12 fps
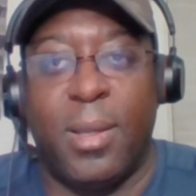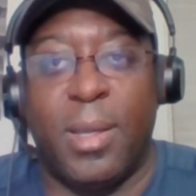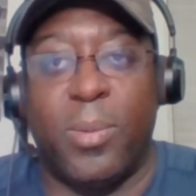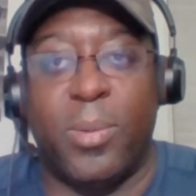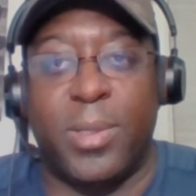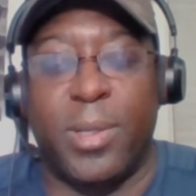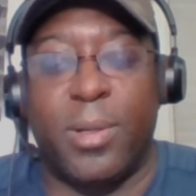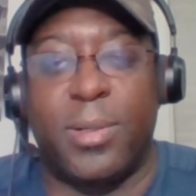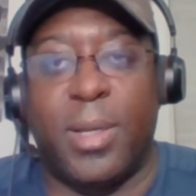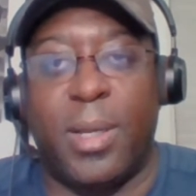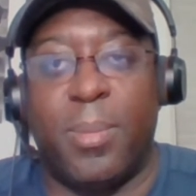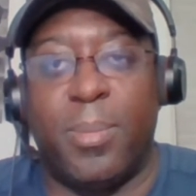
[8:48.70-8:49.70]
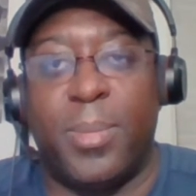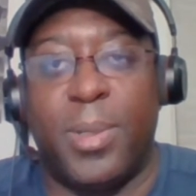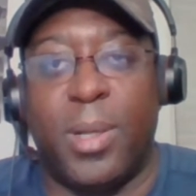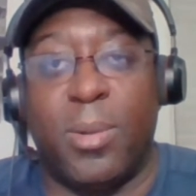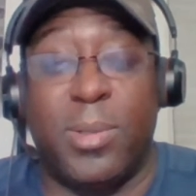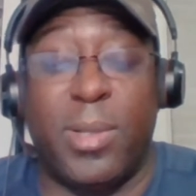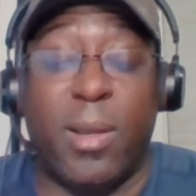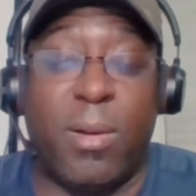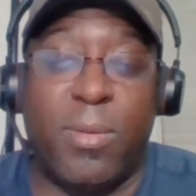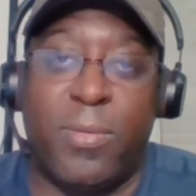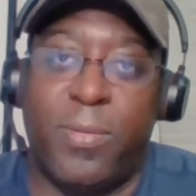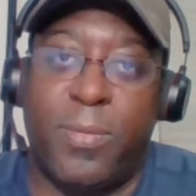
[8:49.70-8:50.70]
it was their time. It was like our
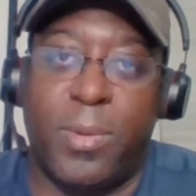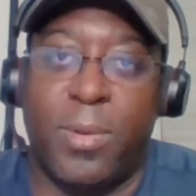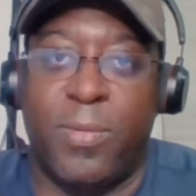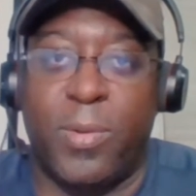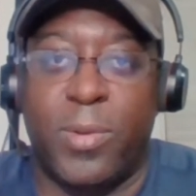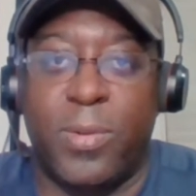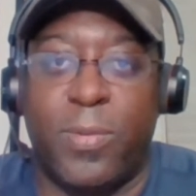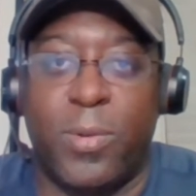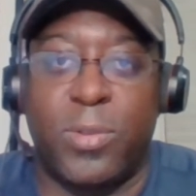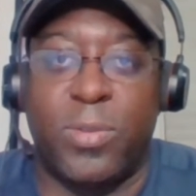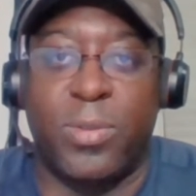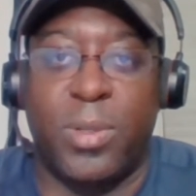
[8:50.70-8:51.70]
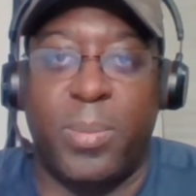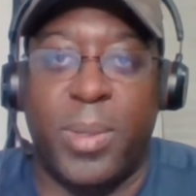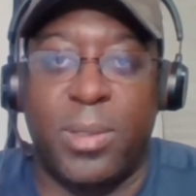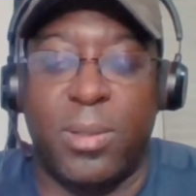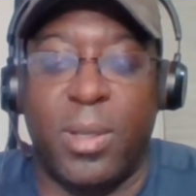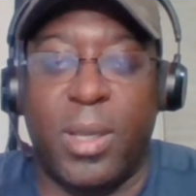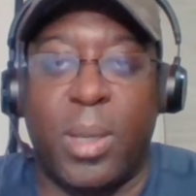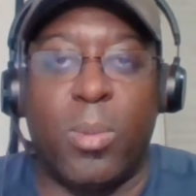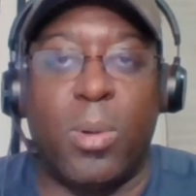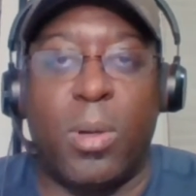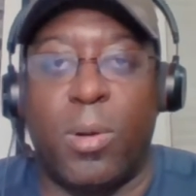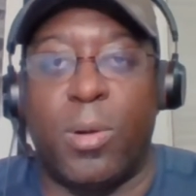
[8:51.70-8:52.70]
first 15 minutes of the game
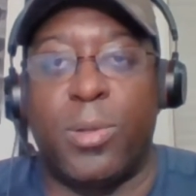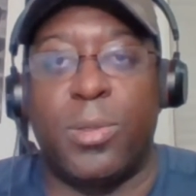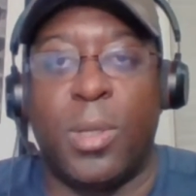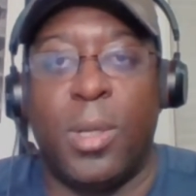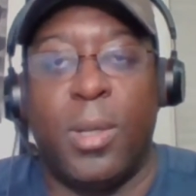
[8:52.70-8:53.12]
were ours.